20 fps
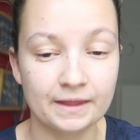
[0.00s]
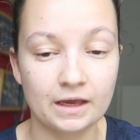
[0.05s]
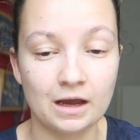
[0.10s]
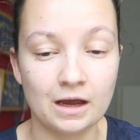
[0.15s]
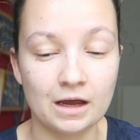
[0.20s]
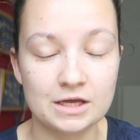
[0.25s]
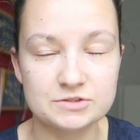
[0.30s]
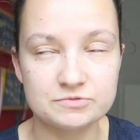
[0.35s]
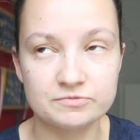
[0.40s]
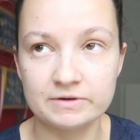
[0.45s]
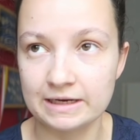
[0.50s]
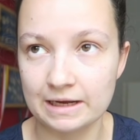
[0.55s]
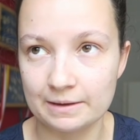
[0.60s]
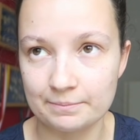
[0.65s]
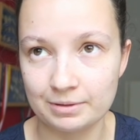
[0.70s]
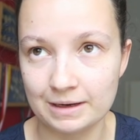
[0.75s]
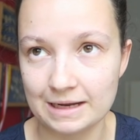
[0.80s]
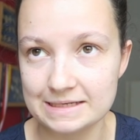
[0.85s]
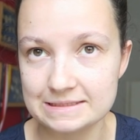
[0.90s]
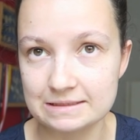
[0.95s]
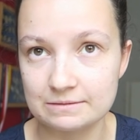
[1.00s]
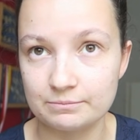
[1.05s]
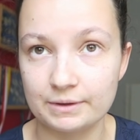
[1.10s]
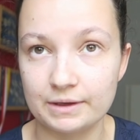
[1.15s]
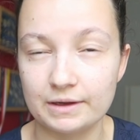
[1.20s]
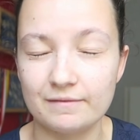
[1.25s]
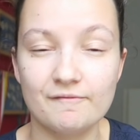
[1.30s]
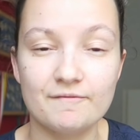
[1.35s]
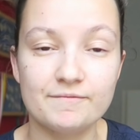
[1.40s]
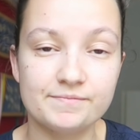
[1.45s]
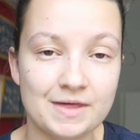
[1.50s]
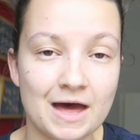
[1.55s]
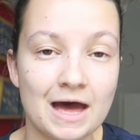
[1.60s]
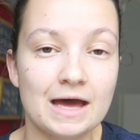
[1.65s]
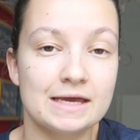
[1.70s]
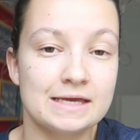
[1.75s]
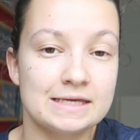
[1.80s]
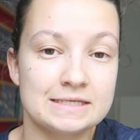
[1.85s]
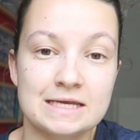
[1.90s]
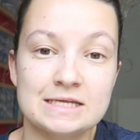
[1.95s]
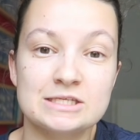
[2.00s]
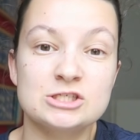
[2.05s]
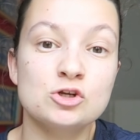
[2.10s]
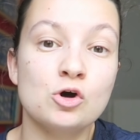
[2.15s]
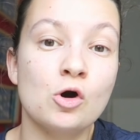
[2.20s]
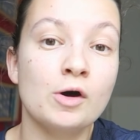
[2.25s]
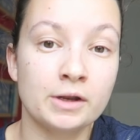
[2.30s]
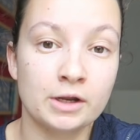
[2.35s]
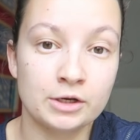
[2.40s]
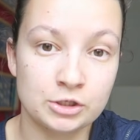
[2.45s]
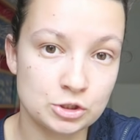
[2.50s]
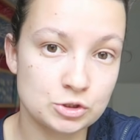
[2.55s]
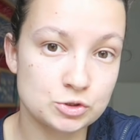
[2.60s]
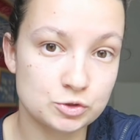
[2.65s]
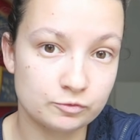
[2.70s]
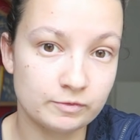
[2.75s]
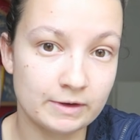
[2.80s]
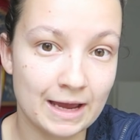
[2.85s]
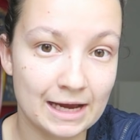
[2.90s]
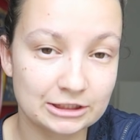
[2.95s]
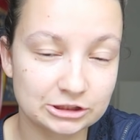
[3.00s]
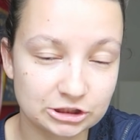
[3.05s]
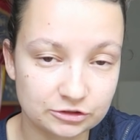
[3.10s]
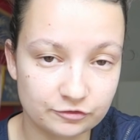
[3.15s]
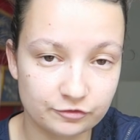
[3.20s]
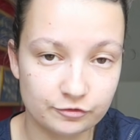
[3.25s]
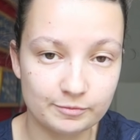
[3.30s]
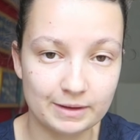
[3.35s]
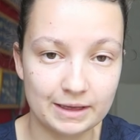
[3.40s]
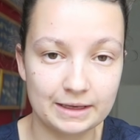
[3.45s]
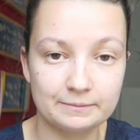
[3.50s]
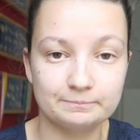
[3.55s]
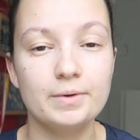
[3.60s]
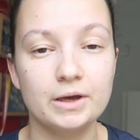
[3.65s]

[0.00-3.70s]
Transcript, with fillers: Uh, it's really unpleasant, but that it, it's not an unusual reaction for me.